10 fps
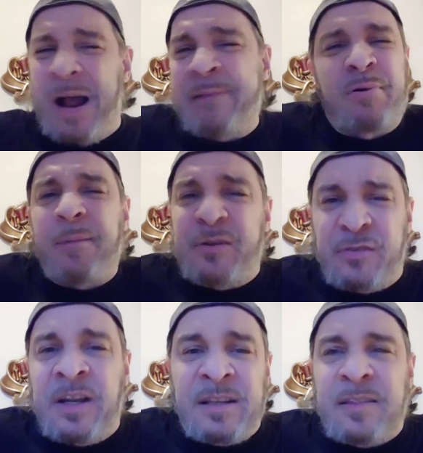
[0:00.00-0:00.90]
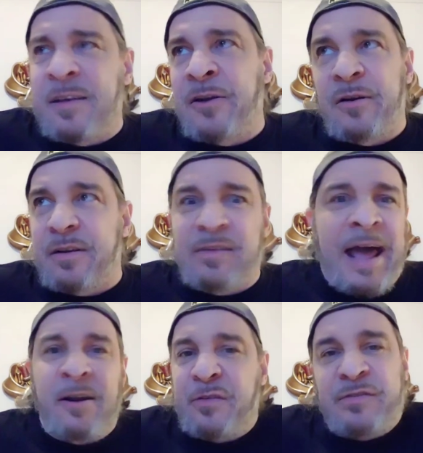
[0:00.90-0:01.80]
I'd probably seen it in the theater,
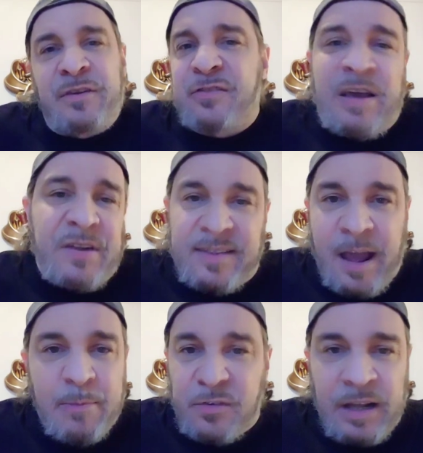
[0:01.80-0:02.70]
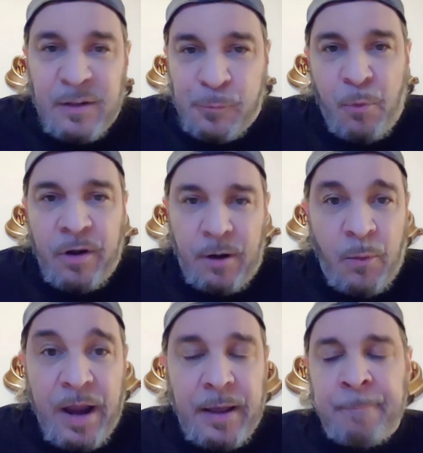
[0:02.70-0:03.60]
I don't know, 6-7 times at this point
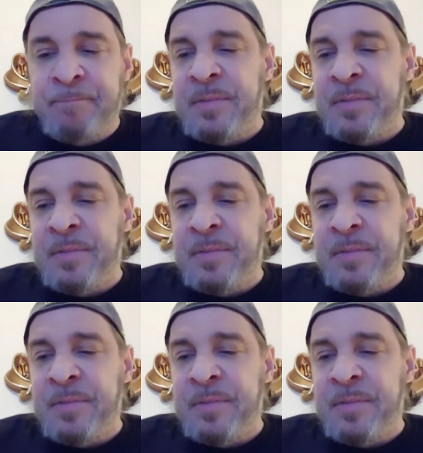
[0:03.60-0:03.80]
already.